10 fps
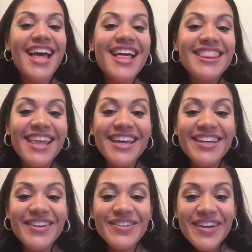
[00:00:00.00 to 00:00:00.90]
Thank
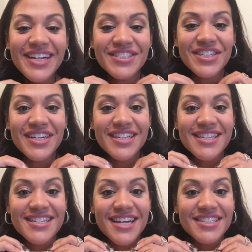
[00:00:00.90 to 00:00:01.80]
you, Asia. This
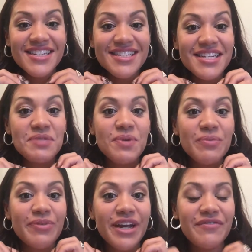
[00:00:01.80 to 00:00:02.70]
actually, it says Be Brave.